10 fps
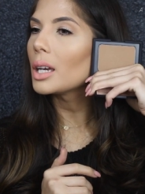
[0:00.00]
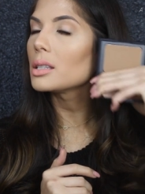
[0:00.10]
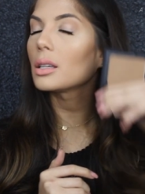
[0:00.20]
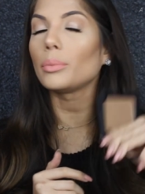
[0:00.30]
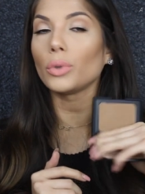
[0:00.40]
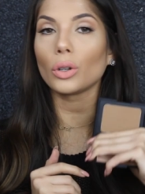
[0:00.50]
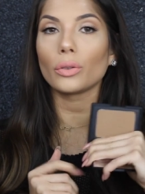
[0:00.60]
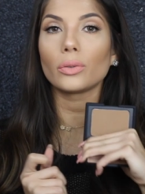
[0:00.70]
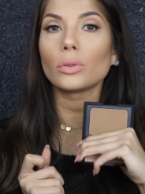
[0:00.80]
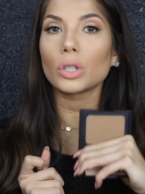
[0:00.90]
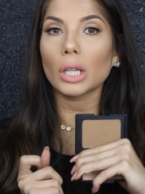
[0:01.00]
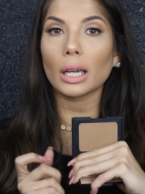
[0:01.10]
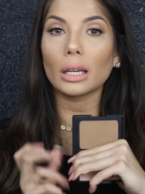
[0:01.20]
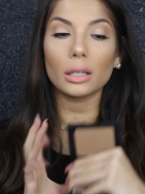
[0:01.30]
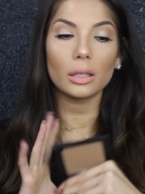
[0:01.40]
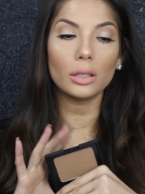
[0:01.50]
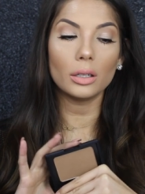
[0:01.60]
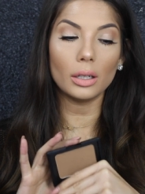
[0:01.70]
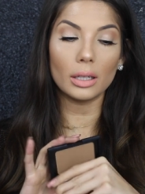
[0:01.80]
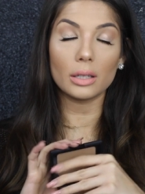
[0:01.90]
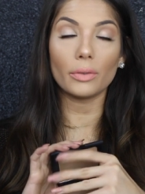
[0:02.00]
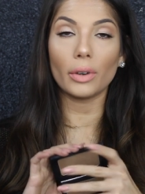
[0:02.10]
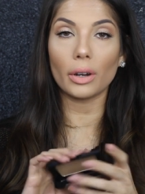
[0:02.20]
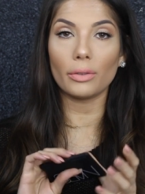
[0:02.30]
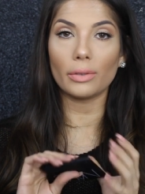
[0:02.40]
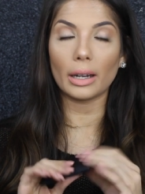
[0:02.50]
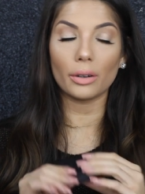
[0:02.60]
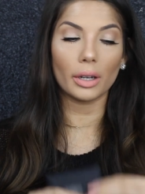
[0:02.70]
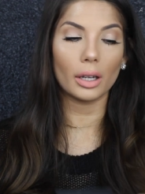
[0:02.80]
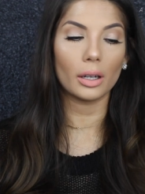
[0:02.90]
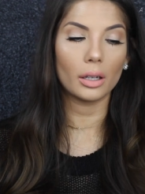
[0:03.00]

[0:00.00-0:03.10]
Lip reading: it's a beautiful shade. It's very flattering.